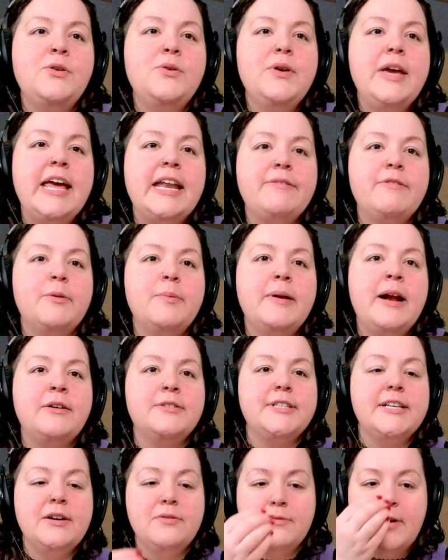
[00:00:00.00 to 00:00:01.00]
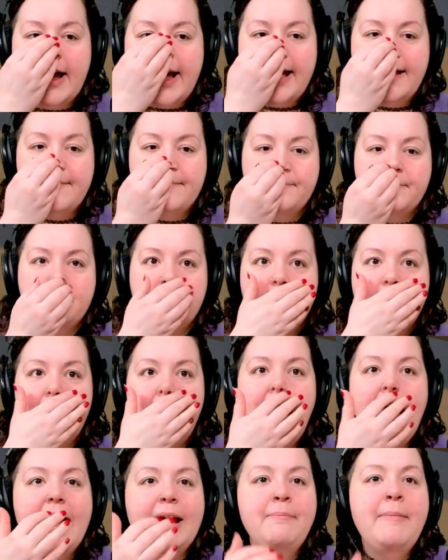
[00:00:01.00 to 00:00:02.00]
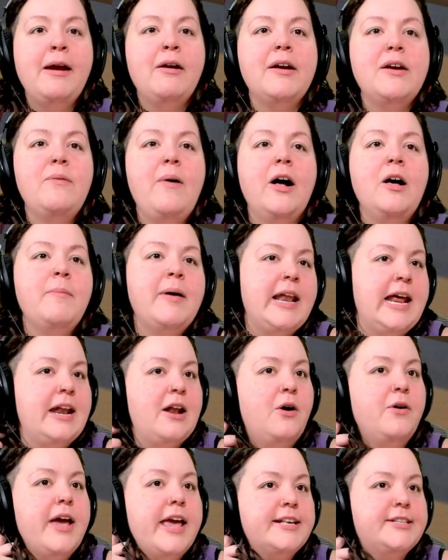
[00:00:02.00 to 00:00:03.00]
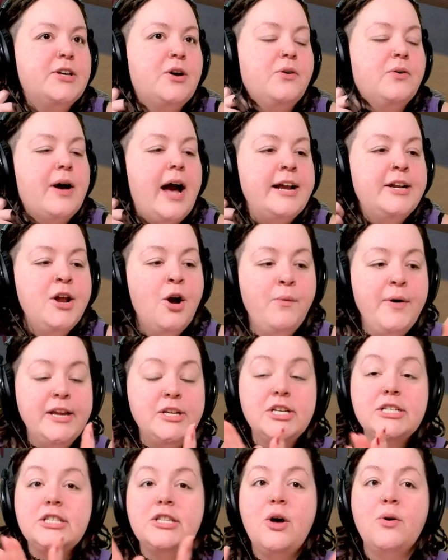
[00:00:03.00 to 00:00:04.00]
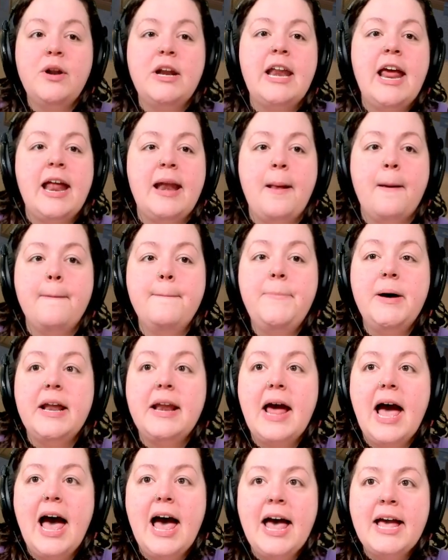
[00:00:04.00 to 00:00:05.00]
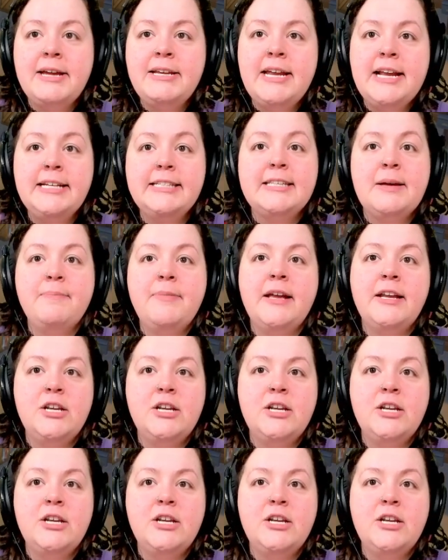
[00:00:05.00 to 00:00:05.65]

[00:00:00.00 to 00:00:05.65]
can't even pronounce it right. Hi, Mary. Welcome on in. Okay, so I know we just loaded in, but I need something to